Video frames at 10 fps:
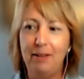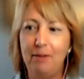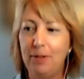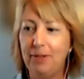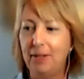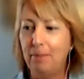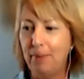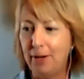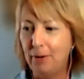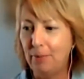was a
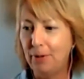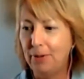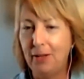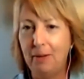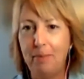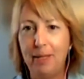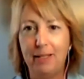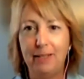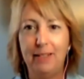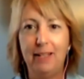better person
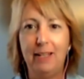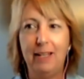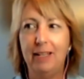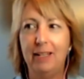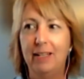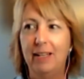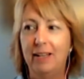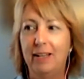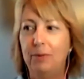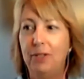because he
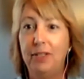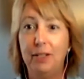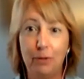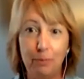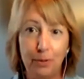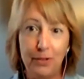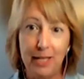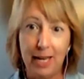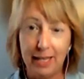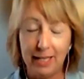was a different
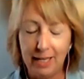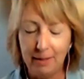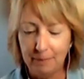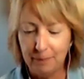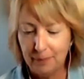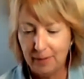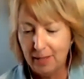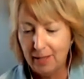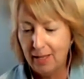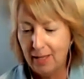personality.
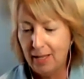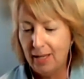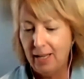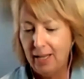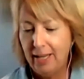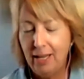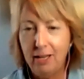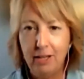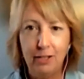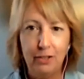
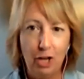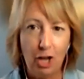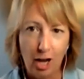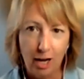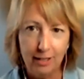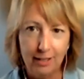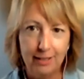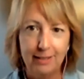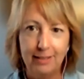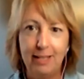He could talk.
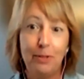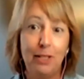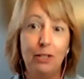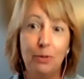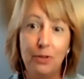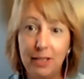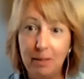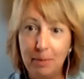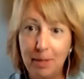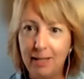He was interested
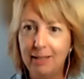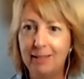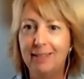in me.